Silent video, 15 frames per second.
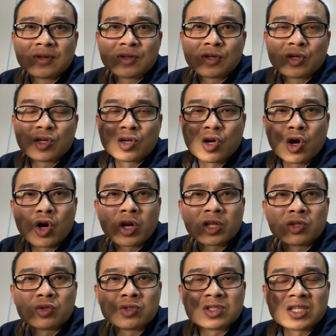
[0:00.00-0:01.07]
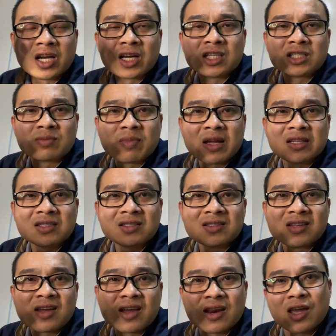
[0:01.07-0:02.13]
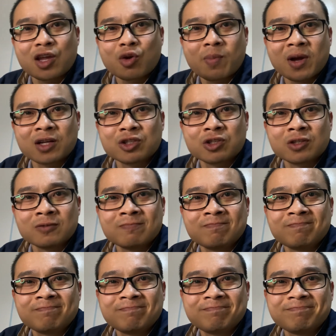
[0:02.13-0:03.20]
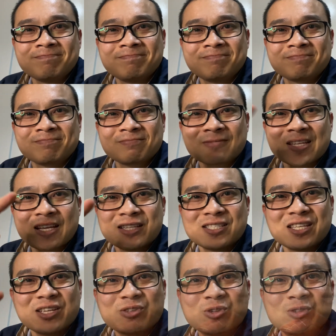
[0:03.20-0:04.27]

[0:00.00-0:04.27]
according to Chinese medicine and acupuncture. Stay tuned.